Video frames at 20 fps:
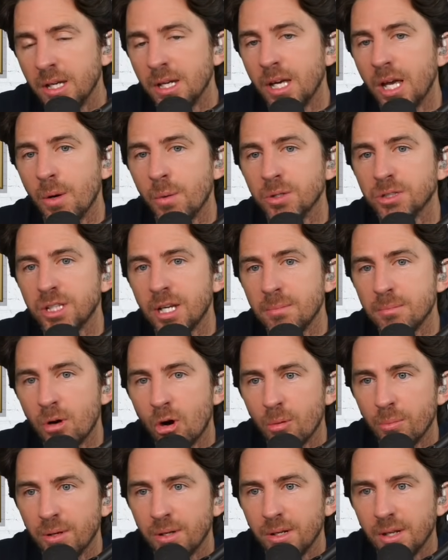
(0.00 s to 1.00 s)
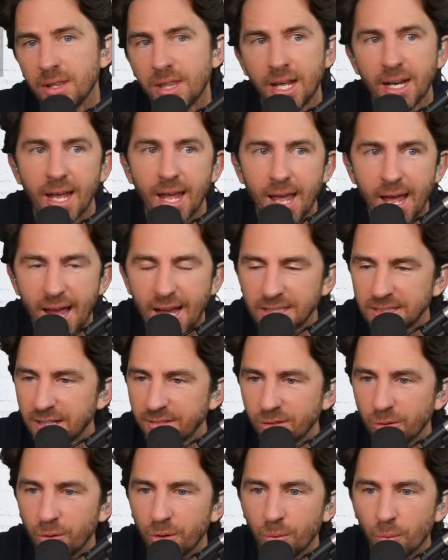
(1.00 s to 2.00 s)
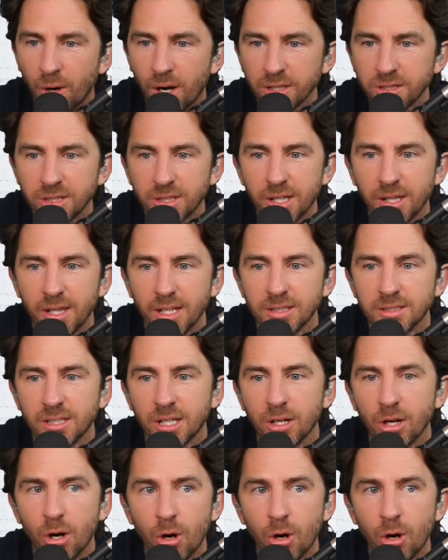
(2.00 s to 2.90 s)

It was a moment that, as everyone watched, they said,